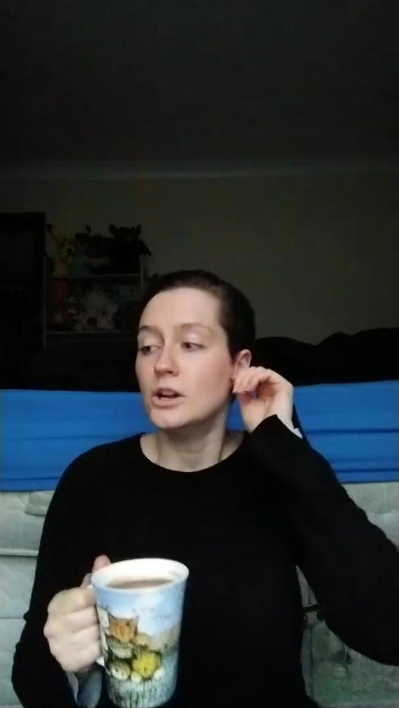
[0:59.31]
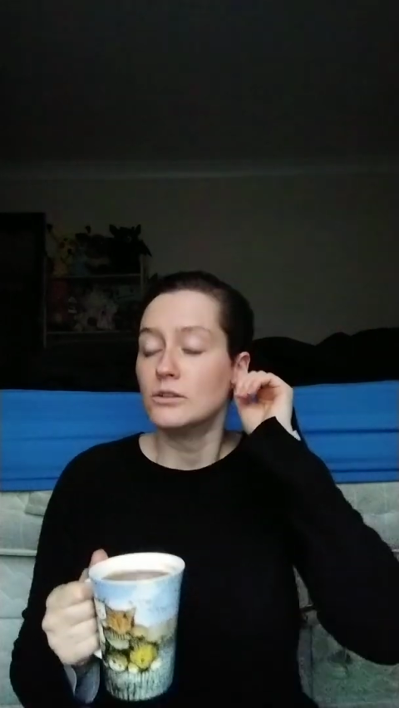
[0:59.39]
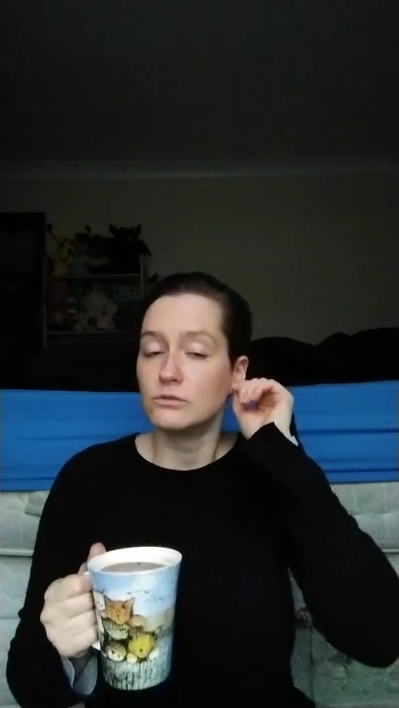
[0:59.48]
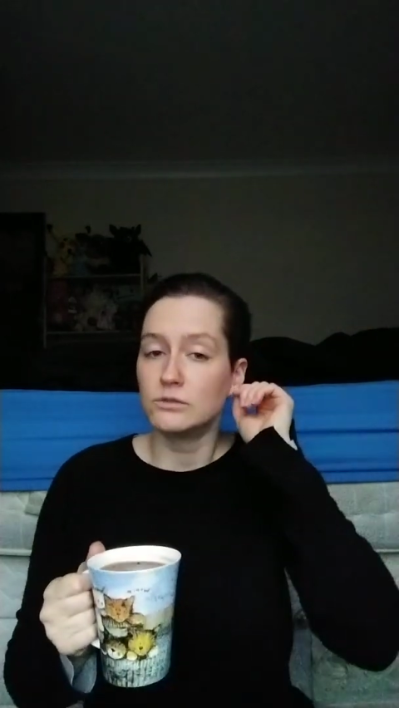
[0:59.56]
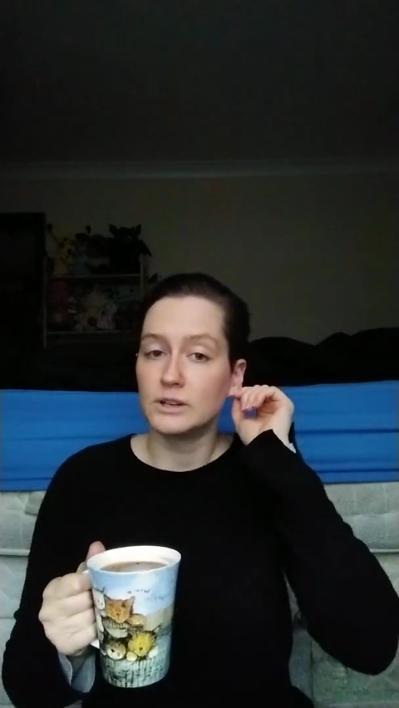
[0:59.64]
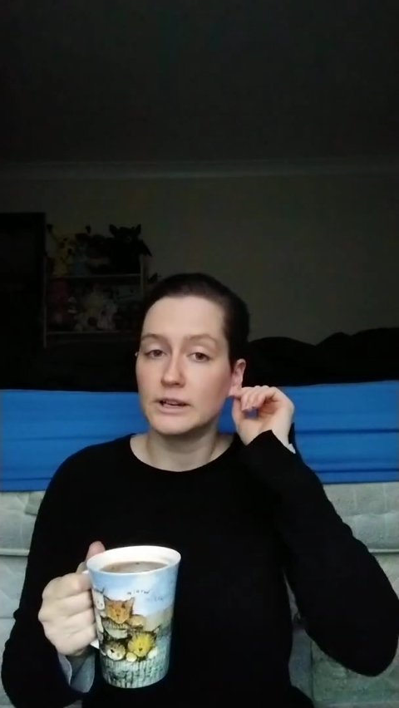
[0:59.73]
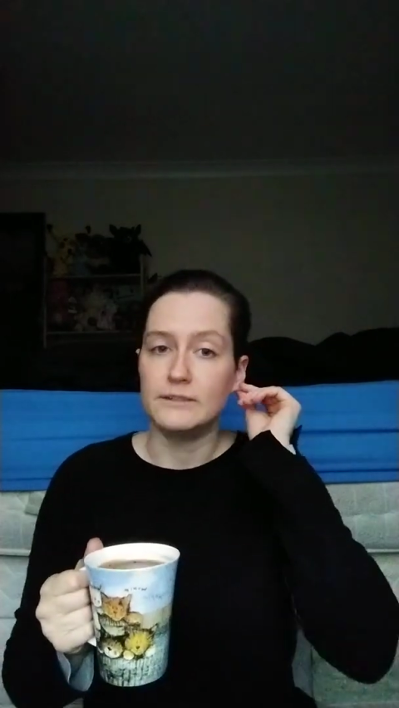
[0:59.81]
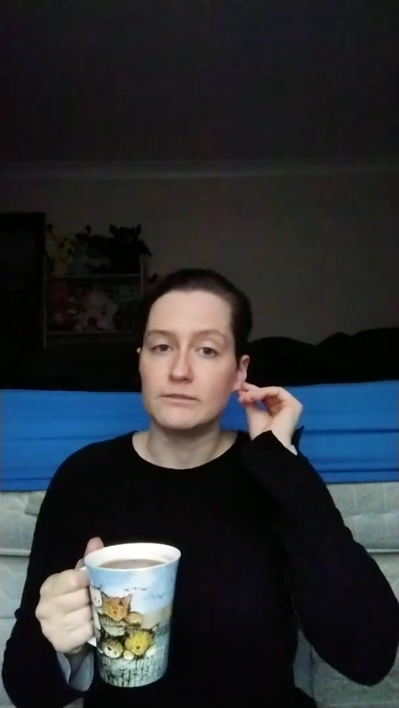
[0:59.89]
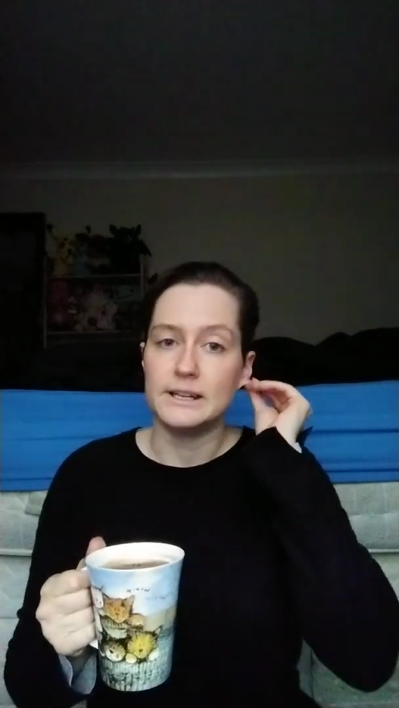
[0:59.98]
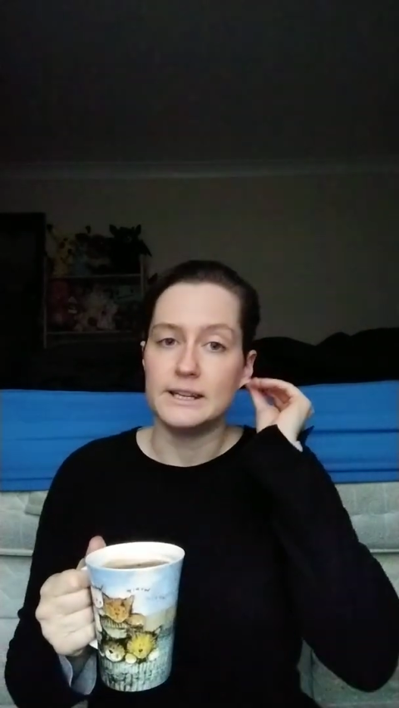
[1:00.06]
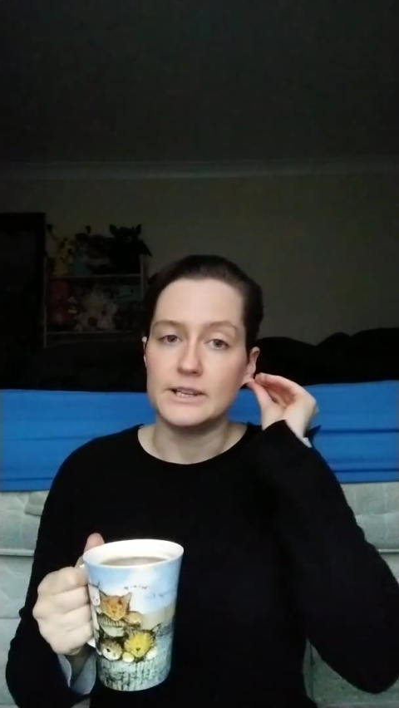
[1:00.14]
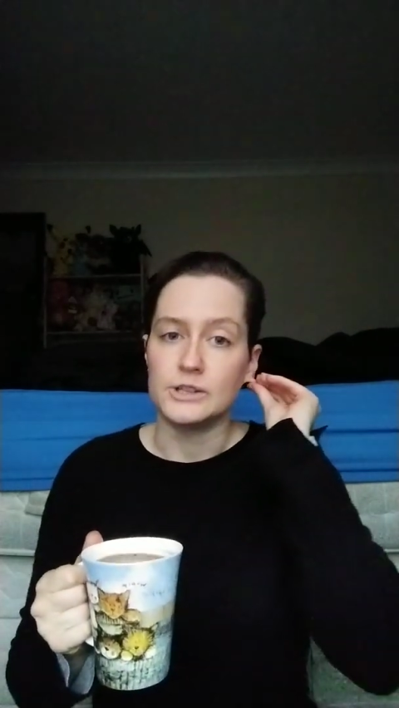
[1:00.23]
really,
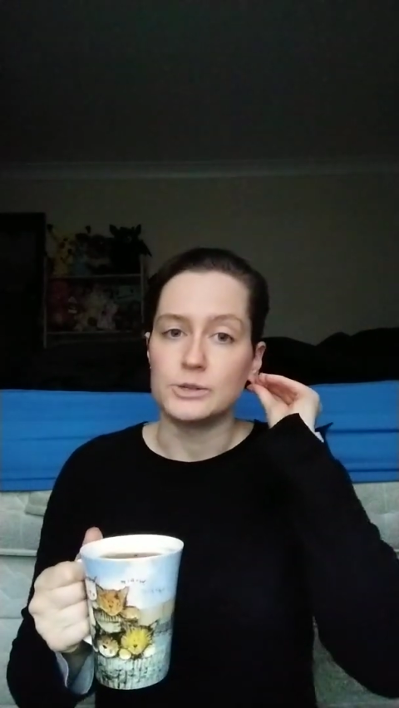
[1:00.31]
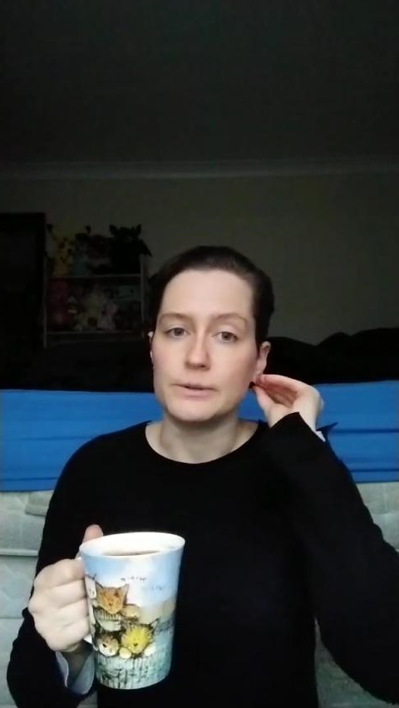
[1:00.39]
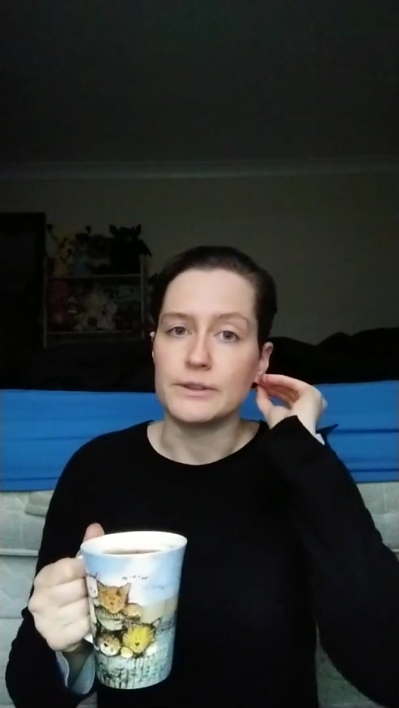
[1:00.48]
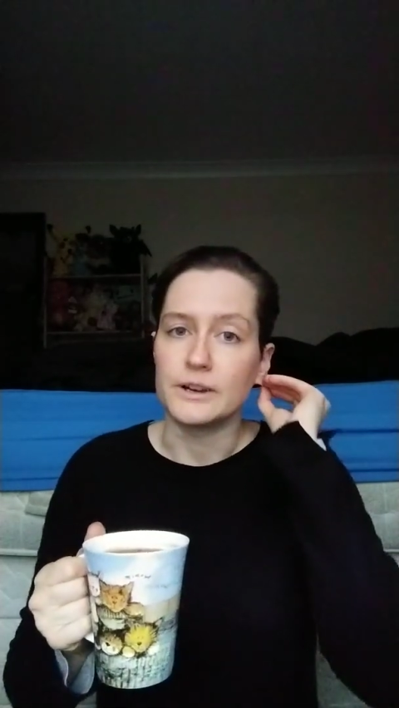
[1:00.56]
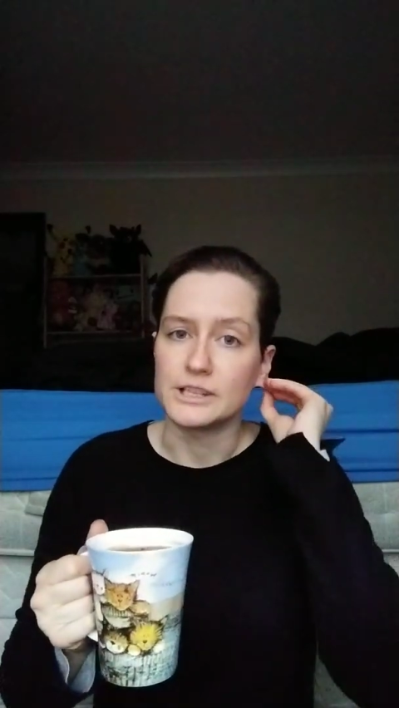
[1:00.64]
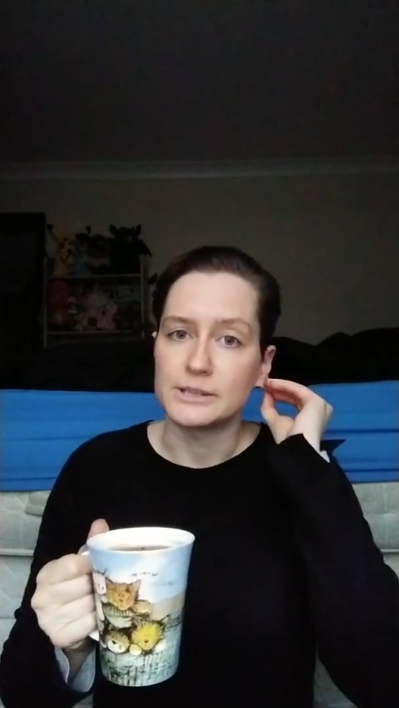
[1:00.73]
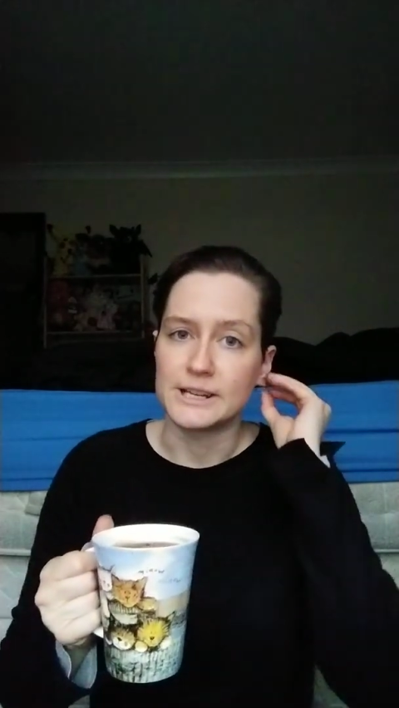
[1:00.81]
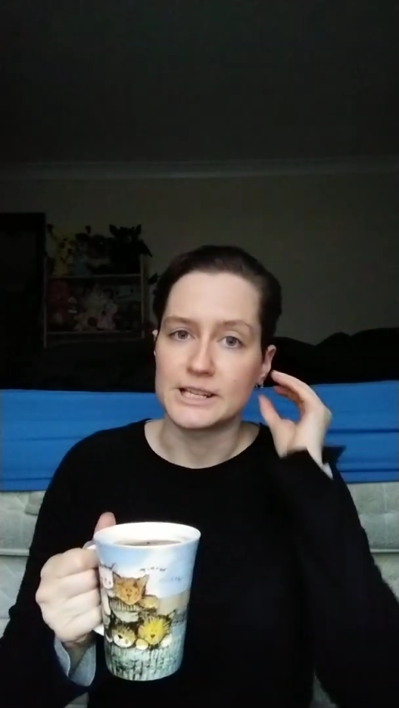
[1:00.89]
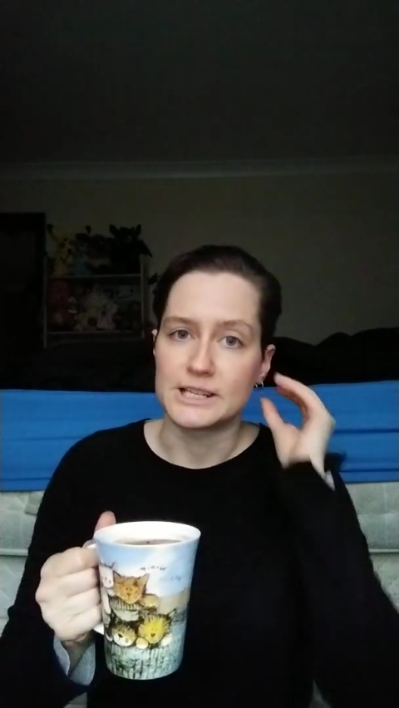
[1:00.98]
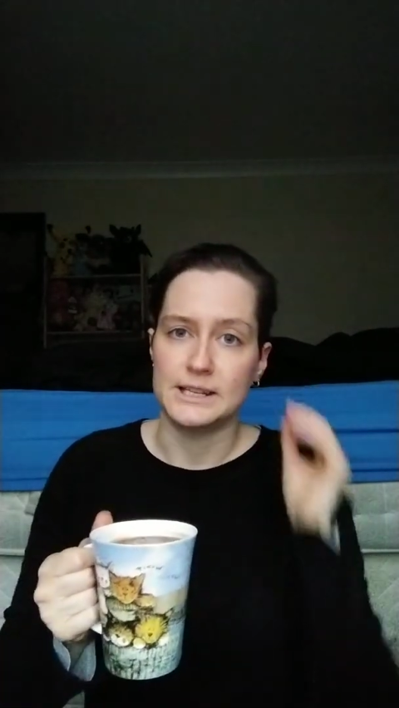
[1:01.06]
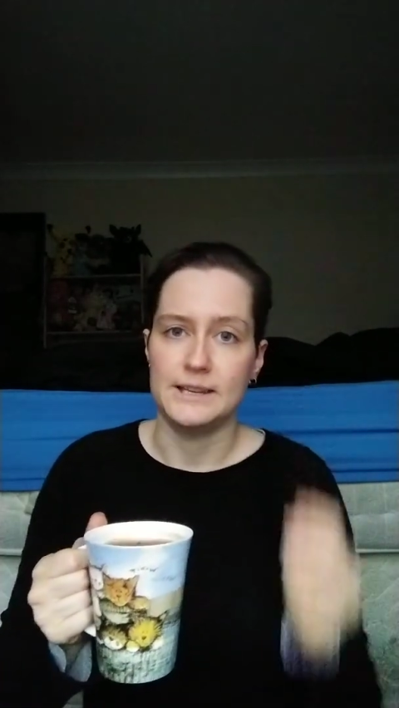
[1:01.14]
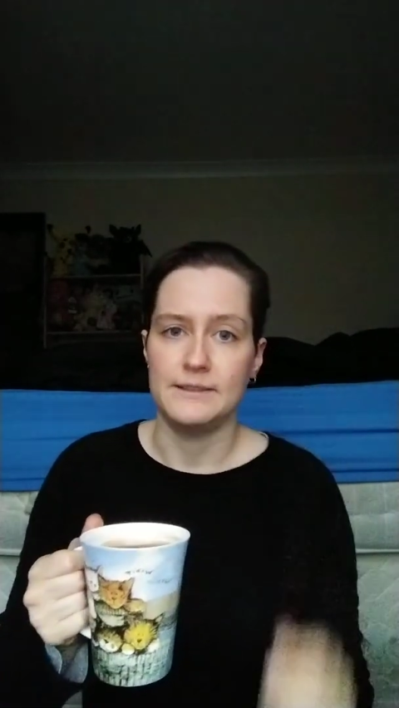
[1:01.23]
really good with her,
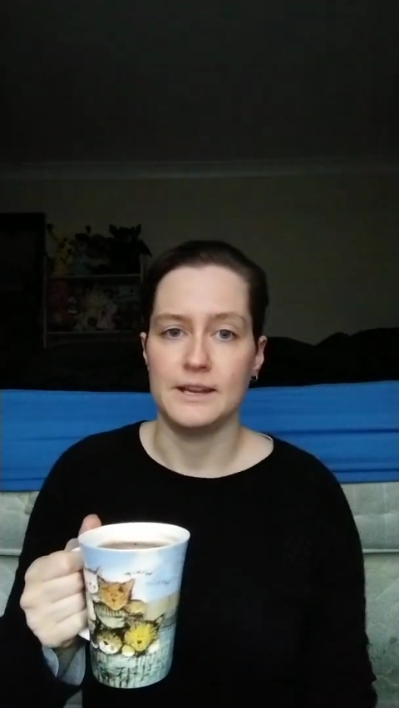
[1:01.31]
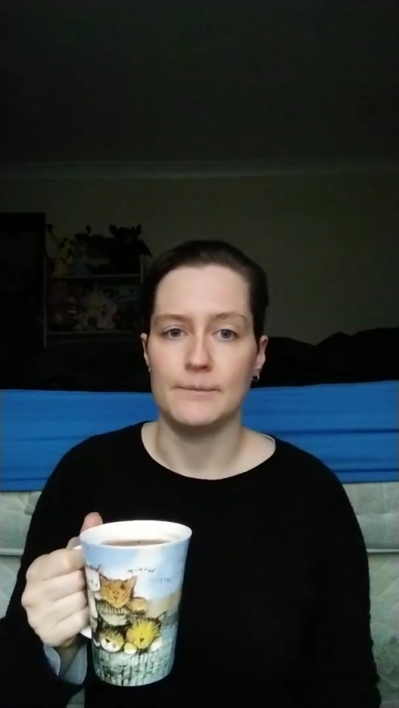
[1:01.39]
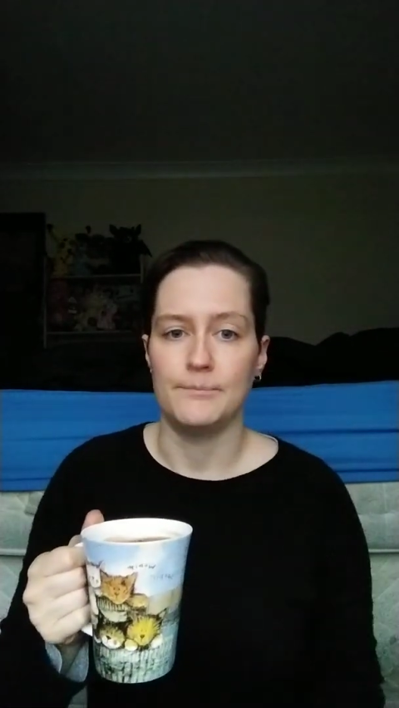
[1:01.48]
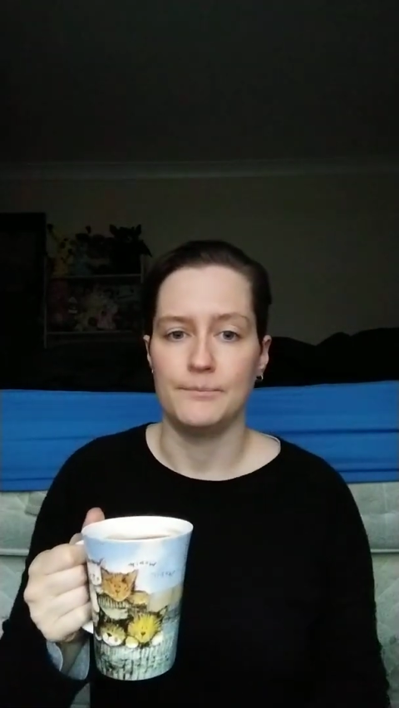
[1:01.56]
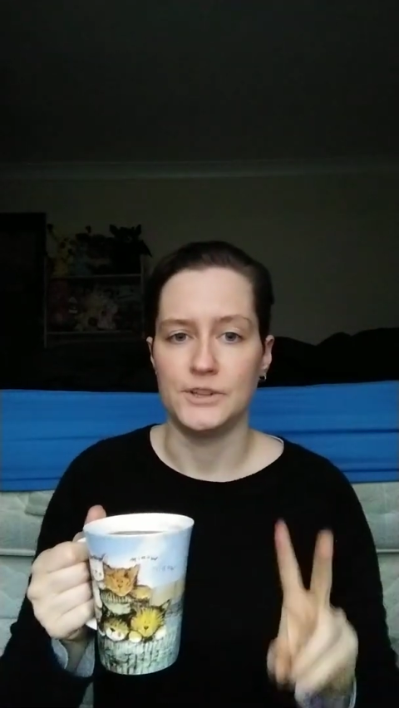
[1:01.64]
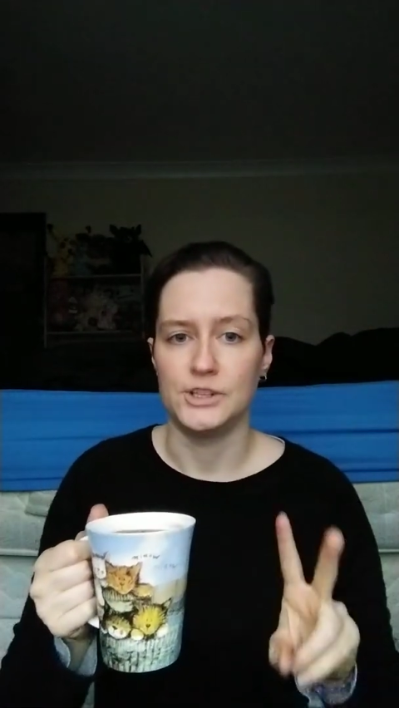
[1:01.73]
especially the